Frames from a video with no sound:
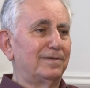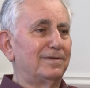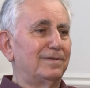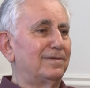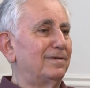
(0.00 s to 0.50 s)

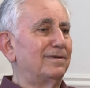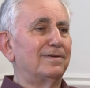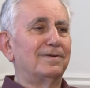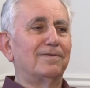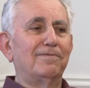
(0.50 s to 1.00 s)
it
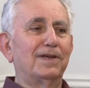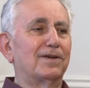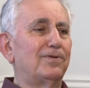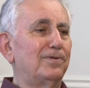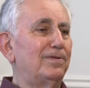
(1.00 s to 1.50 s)
worked. we
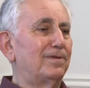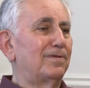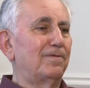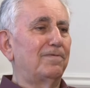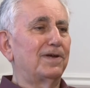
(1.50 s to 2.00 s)
could,
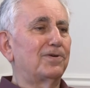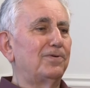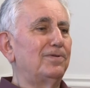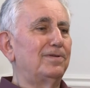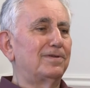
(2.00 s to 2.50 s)
we
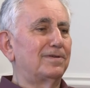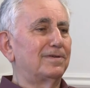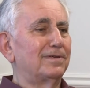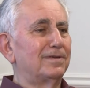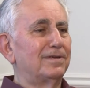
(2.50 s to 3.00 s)
could
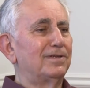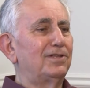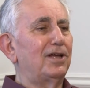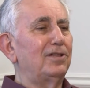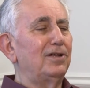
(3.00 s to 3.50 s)

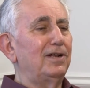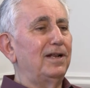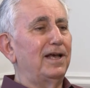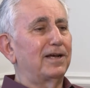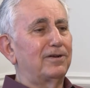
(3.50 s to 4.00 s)
tunnel
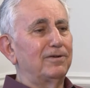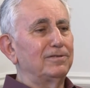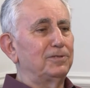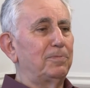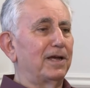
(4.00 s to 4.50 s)

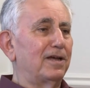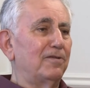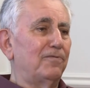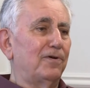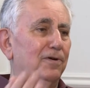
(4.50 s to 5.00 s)
electrons back
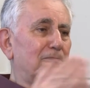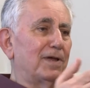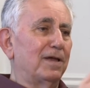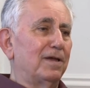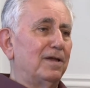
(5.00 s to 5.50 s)
and forth
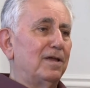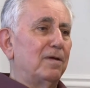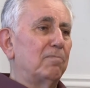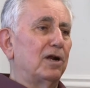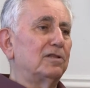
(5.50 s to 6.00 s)
by
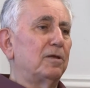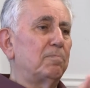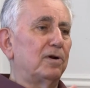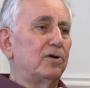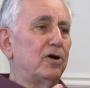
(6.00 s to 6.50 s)

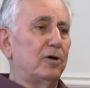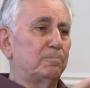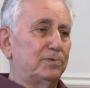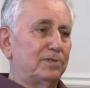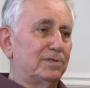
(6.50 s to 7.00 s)
multiple
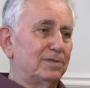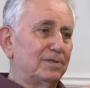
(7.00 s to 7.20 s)
hops,